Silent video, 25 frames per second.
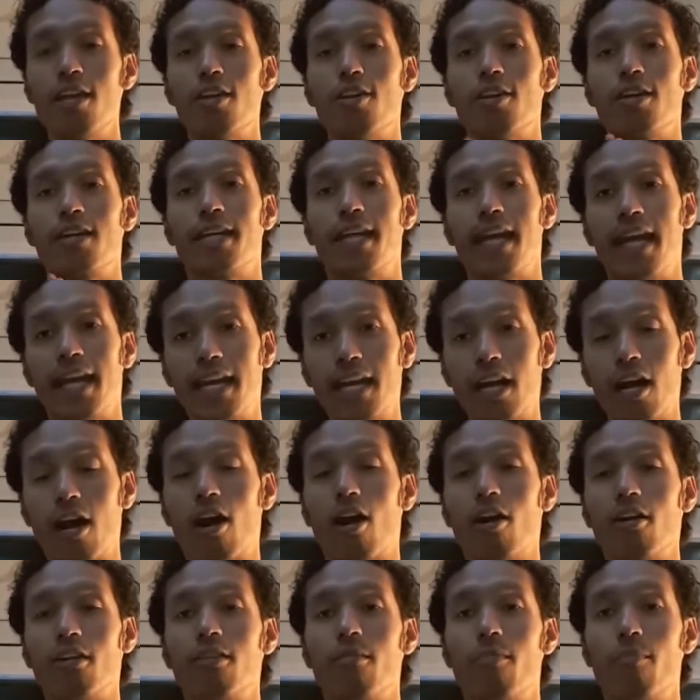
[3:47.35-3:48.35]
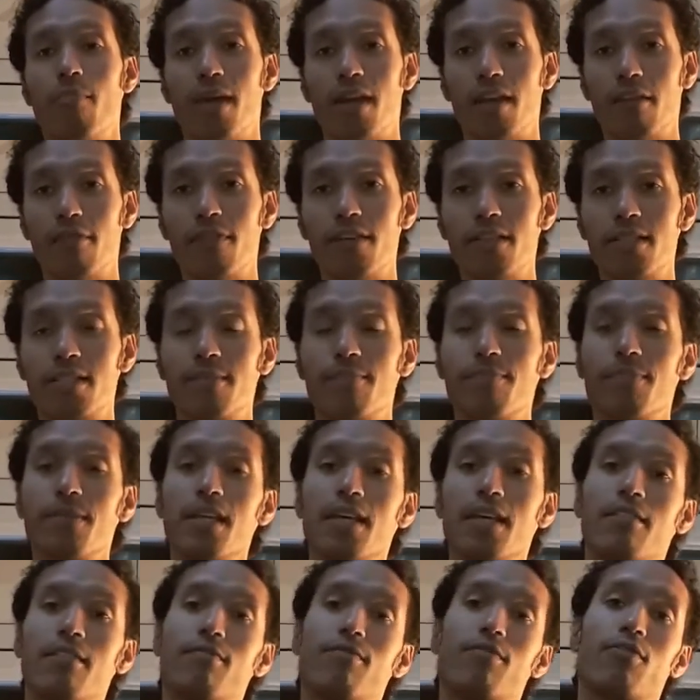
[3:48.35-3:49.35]
you're getting all the benefits
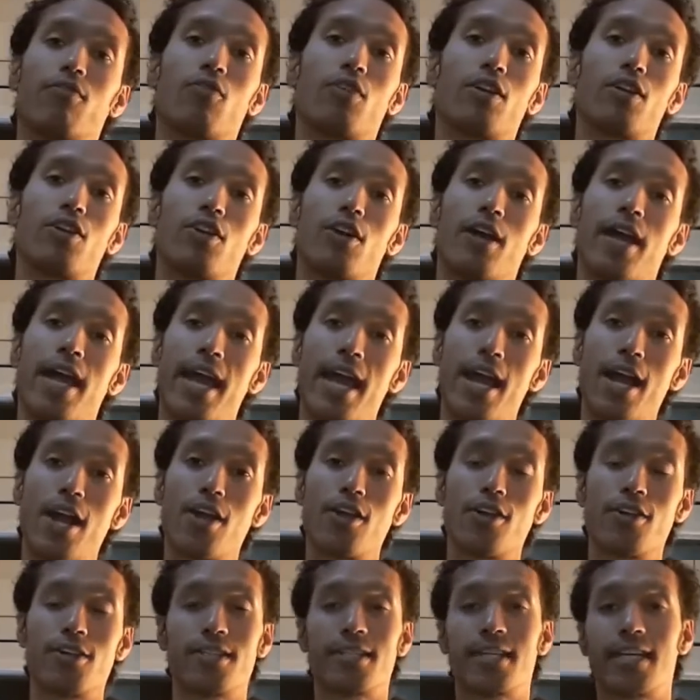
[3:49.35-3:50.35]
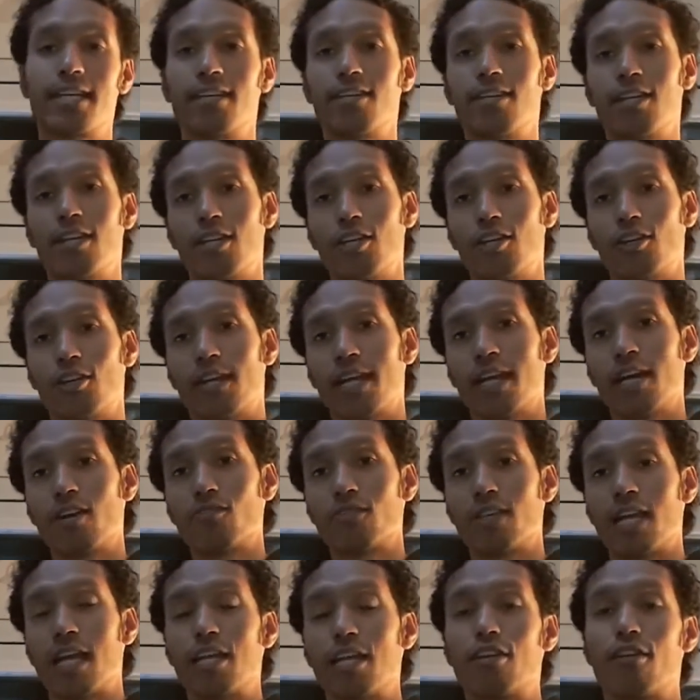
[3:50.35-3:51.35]
for your hair, your skin, and your
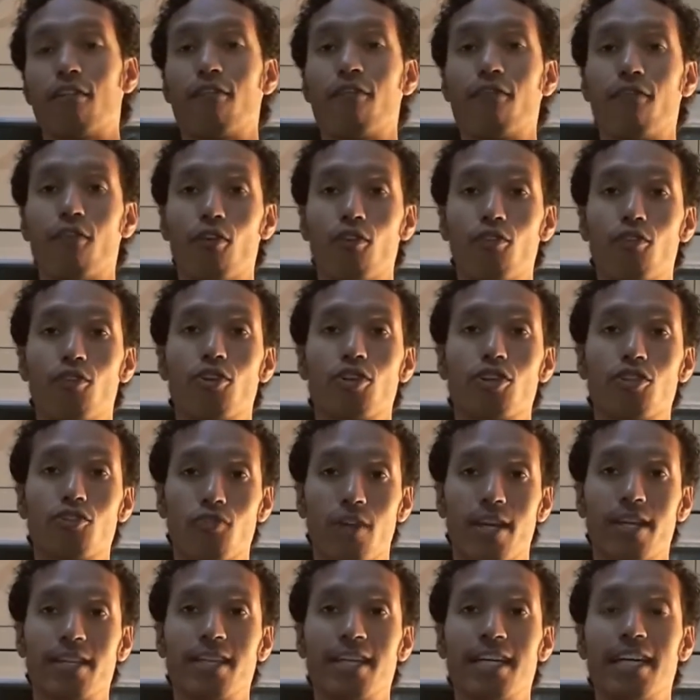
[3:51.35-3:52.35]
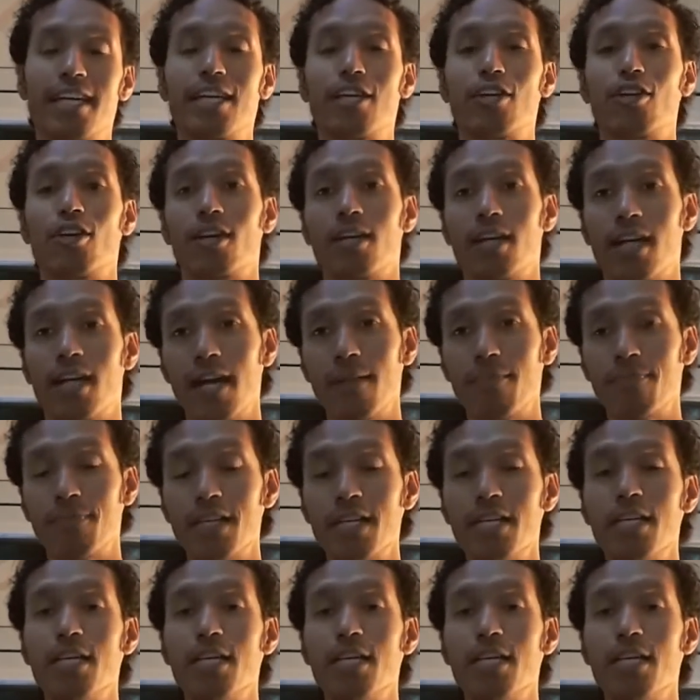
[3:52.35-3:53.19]
nails, and you're further strengthening your gut